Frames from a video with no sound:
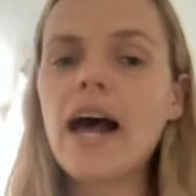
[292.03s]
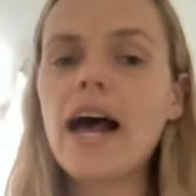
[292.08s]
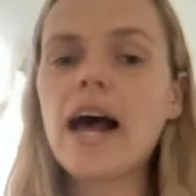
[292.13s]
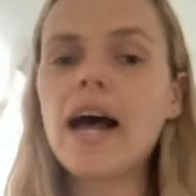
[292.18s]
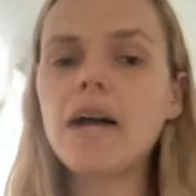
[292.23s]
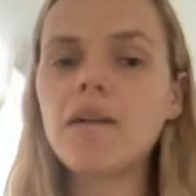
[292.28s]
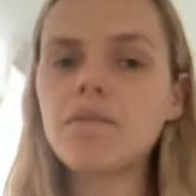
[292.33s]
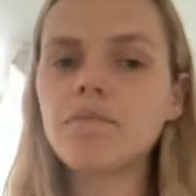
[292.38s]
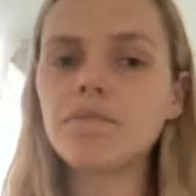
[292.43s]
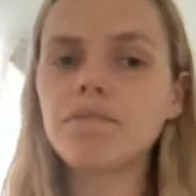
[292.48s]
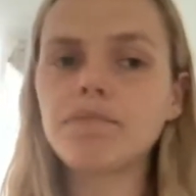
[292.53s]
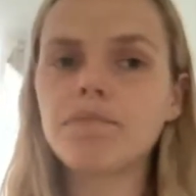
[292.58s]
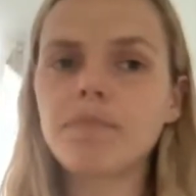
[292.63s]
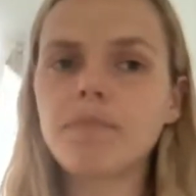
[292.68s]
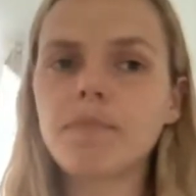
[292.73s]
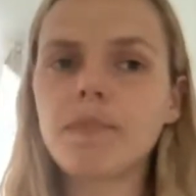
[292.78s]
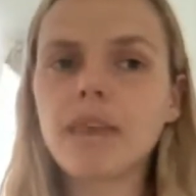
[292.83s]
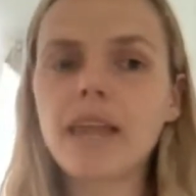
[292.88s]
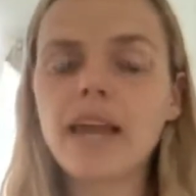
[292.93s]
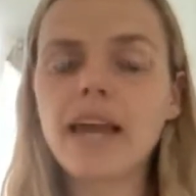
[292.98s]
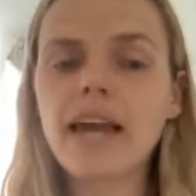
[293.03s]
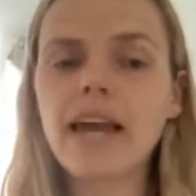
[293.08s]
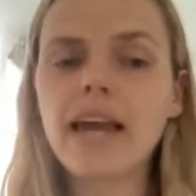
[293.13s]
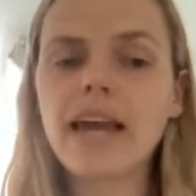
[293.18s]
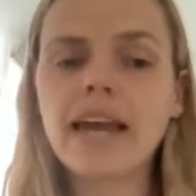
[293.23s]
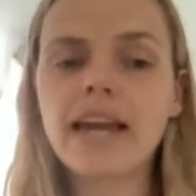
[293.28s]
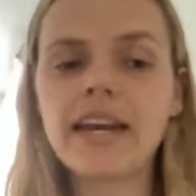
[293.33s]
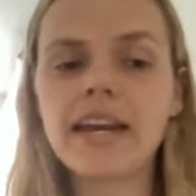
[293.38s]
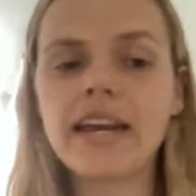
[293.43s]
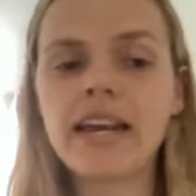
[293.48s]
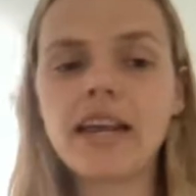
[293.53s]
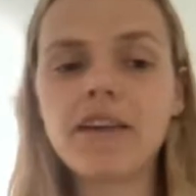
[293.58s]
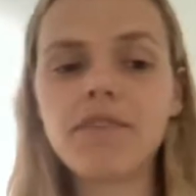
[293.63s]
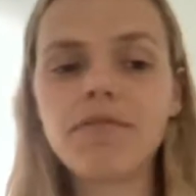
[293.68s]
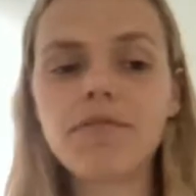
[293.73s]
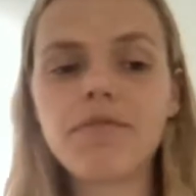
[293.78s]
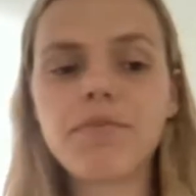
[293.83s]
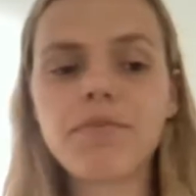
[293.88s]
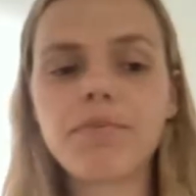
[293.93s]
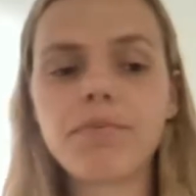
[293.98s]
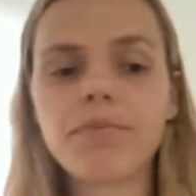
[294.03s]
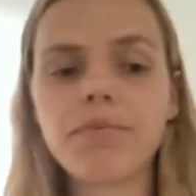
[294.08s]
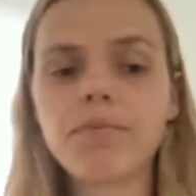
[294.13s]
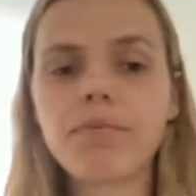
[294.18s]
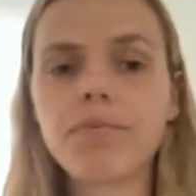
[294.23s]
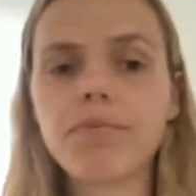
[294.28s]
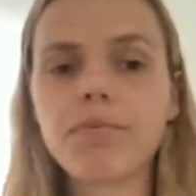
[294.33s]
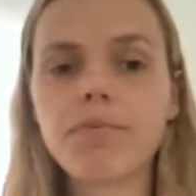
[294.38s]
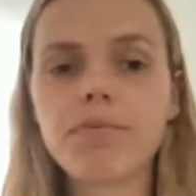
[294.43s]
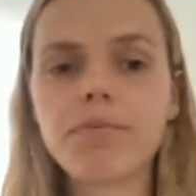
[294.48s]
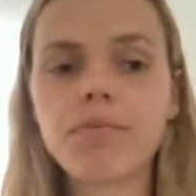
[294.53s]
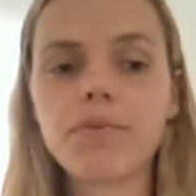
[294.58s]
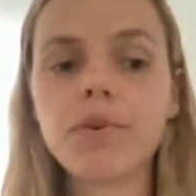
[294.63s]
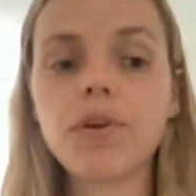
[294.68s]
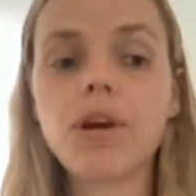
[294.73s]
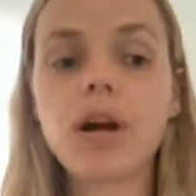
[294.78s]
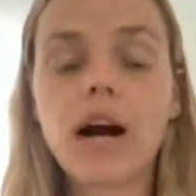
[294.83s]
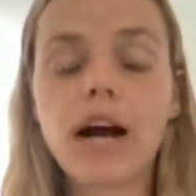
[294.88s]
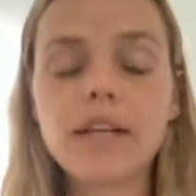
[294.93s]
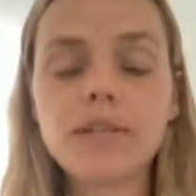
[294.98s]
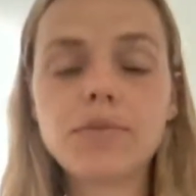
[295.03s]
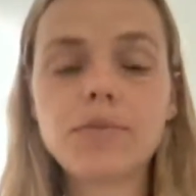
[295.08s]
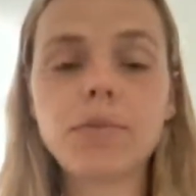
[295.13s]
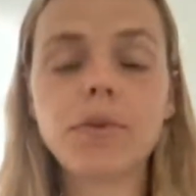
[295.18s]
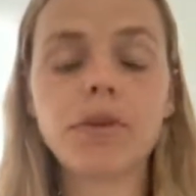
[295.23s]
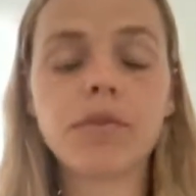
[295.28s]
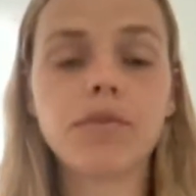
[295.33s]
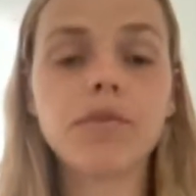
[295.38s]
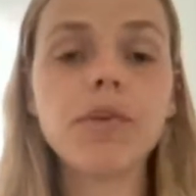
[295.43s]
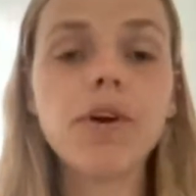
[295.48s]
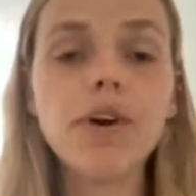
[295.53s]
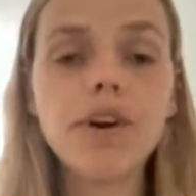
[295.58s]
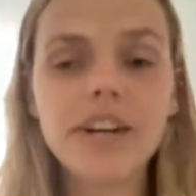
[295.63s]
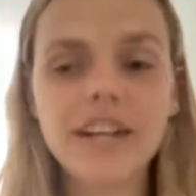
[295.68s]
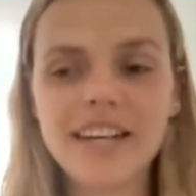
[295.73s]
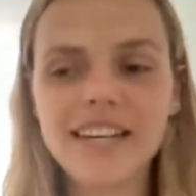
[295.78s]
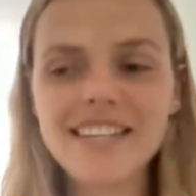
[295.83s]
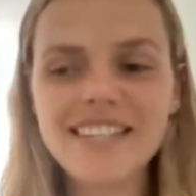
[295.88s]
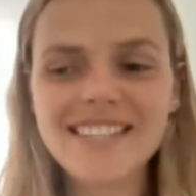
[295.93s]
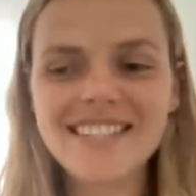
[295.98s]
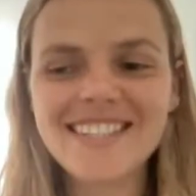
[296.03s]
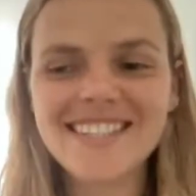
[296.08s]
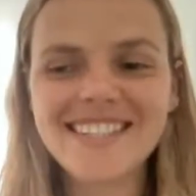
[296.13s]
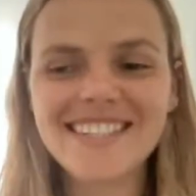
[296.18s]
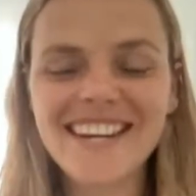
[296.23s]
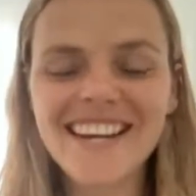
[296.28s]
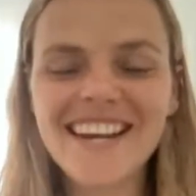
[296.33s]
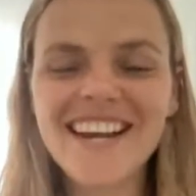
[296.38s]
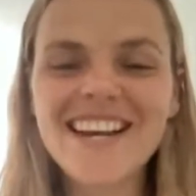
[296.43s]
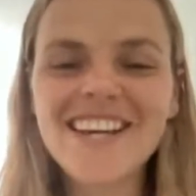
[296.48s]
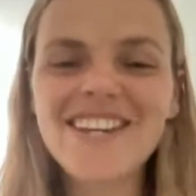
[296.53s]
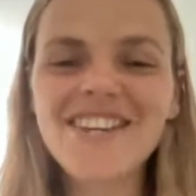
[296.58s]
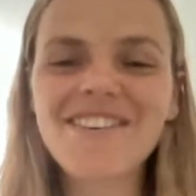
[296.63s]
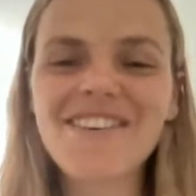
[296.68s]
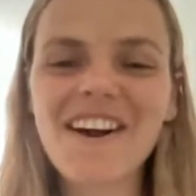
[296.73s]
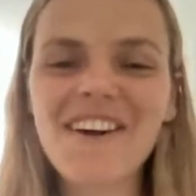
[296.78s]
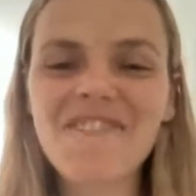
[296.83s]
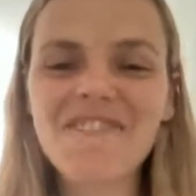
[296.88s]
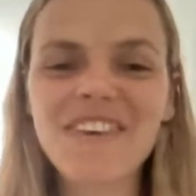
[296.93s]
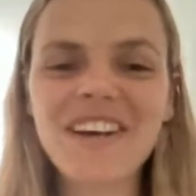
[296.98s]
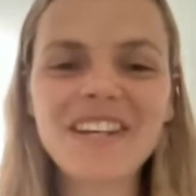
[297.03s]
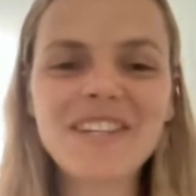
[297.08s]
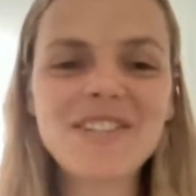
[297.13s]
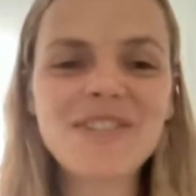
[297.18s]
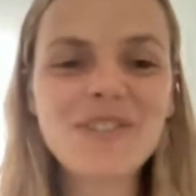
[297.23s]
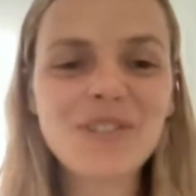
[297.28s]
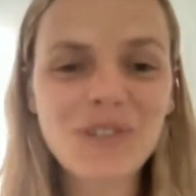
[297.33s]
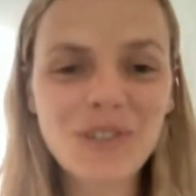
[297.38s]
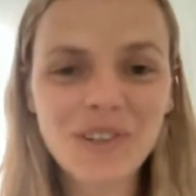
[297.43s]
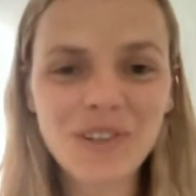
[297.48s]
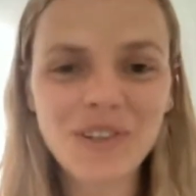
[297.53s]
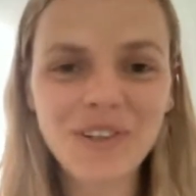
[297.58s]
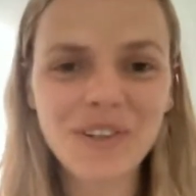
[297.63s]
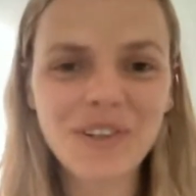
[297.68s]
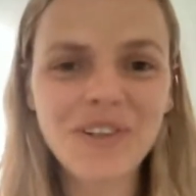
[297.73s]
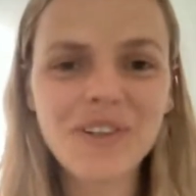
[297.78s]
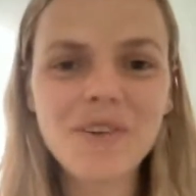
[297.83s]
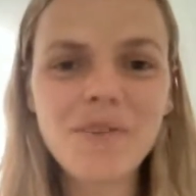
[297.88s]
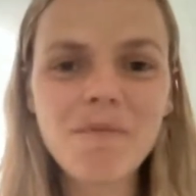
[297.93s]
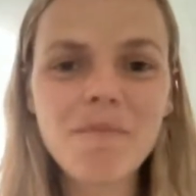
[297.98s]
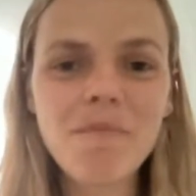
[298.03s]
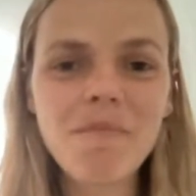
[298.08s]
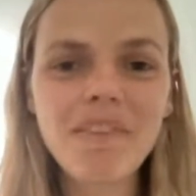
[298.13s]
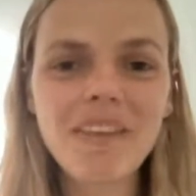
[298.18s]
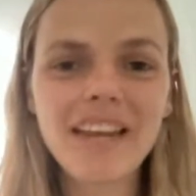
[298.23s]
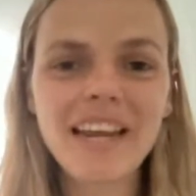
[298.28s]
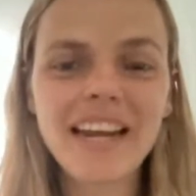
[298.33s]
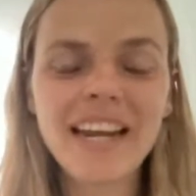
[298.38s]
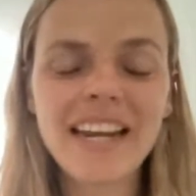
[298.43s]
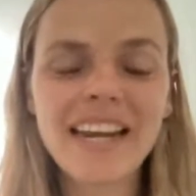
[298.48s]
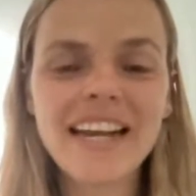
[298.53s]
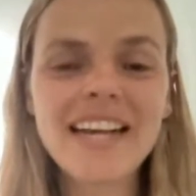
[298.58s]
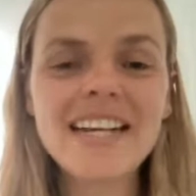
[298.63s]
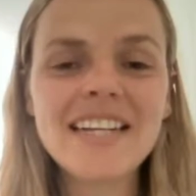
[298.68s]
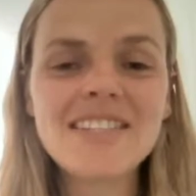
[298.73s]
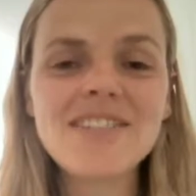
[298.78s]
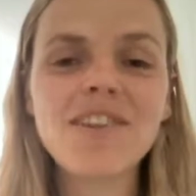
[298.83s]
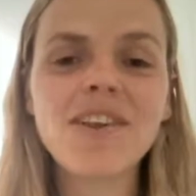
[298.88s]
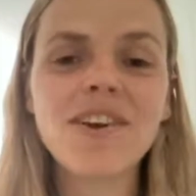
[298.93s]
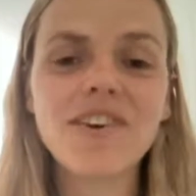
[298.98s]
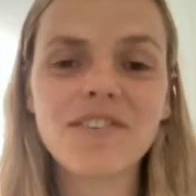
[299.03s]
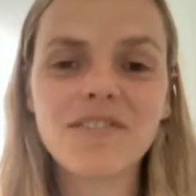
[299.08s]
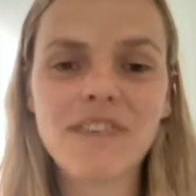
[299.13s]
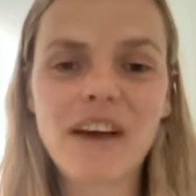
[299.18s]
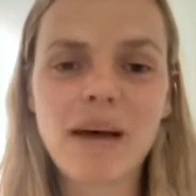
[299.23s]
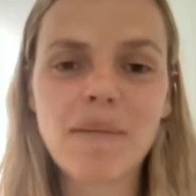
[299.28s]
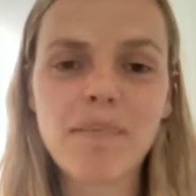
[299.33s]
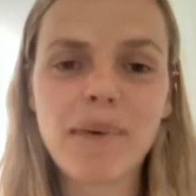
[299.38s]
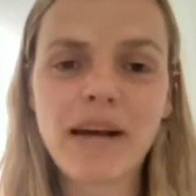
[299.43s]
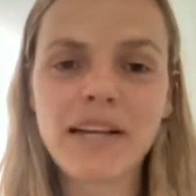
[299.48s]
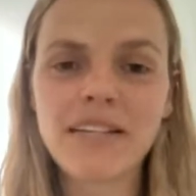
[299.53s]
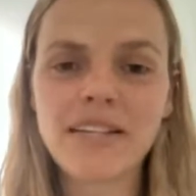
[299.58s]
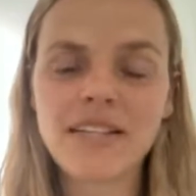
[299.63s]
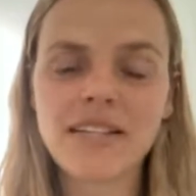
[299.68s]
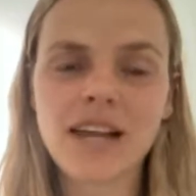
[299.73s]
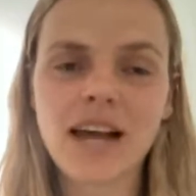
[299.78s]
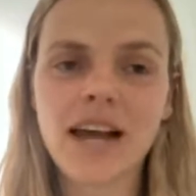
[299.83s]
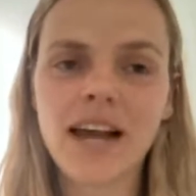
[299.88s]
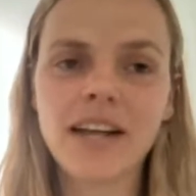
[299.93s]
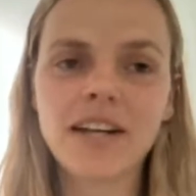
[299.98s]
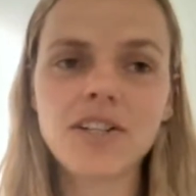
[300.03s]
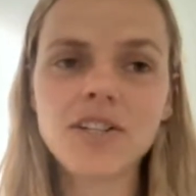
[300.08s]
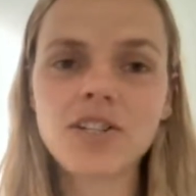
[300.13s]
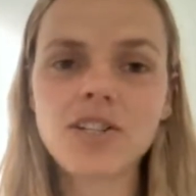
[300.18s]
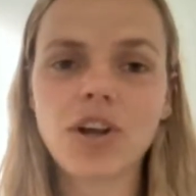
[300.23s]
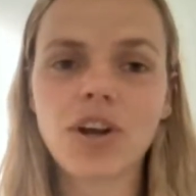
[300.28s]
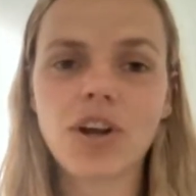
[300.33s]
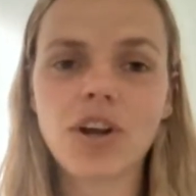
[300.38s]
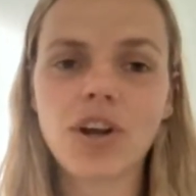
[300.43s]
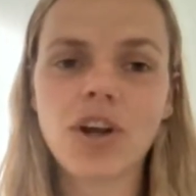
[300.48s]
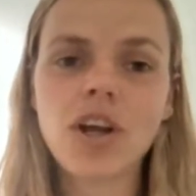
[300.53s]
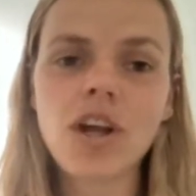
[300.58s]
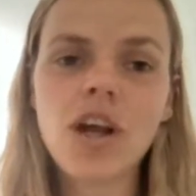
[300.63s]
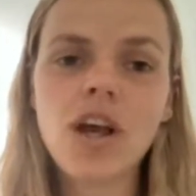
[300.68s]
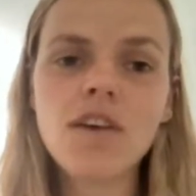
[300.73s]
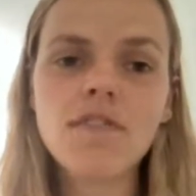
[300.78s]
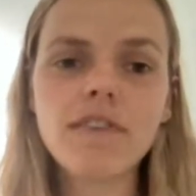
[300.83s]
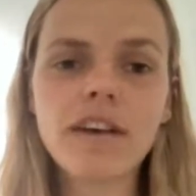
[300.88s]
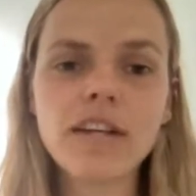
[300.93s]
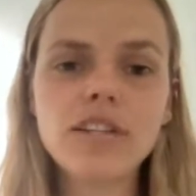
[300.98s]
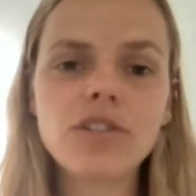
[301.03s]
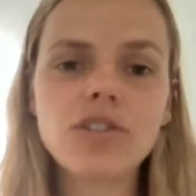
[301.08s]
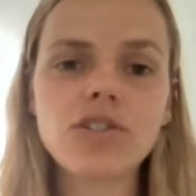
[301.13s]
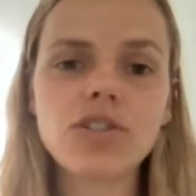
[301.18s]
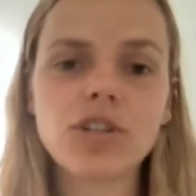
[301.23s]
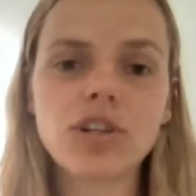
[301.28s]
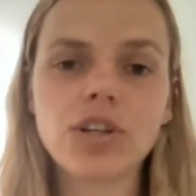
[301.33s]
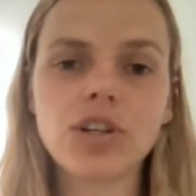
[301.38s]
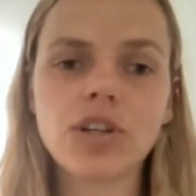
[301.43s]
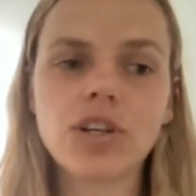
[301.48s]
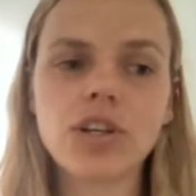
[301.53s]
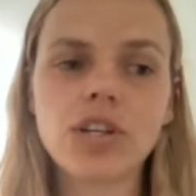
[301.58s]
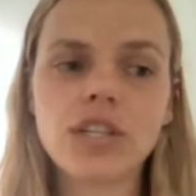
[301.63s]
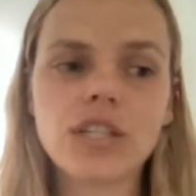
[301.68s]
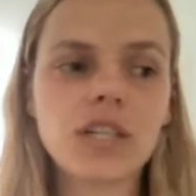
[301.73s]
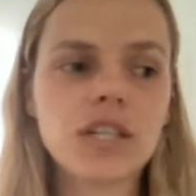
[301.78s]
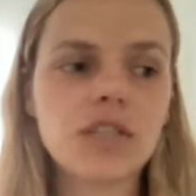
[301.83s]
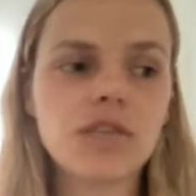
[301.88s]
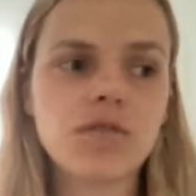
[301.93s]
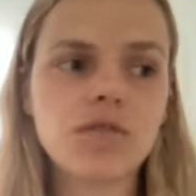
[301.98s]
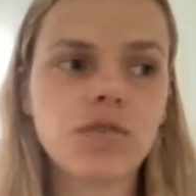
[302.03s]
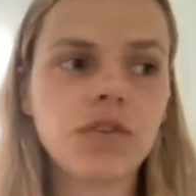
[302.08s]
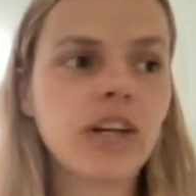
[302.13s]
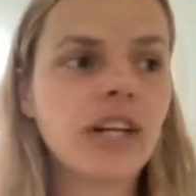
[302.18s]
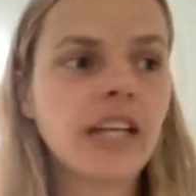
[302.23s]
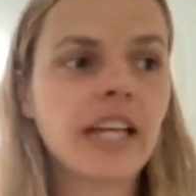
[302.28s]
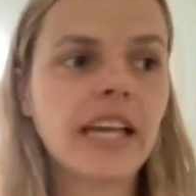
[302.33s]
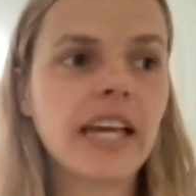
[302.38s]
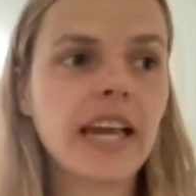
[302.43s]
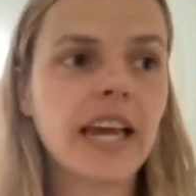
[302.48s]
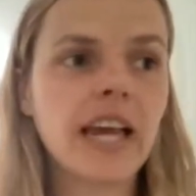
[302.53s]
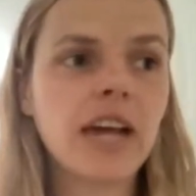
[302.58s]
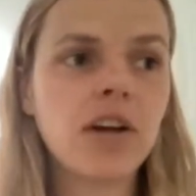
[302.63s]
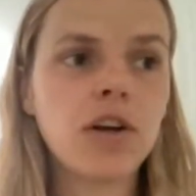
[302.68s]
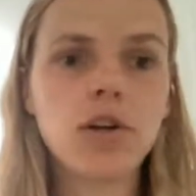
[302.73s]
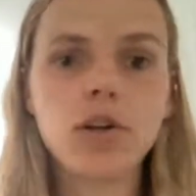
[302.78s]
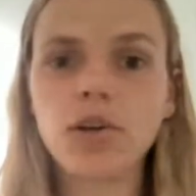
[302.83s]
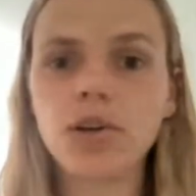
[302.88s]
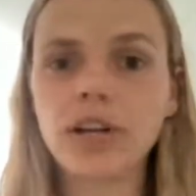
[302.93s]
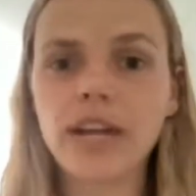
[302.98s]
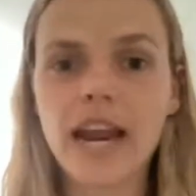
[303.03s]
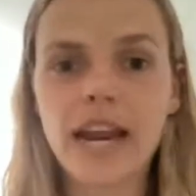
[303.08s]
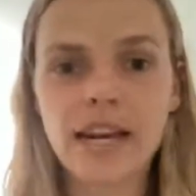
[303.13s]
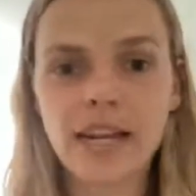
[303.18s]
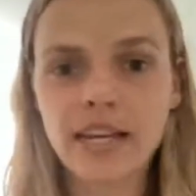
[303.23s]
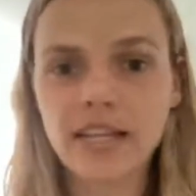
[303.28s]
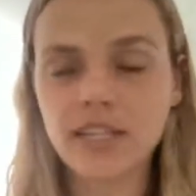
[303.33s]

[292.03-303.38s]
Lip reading: And if you guys will have noticed throughout phase 2, it is low fat by design. So phase 2 doesn't really include any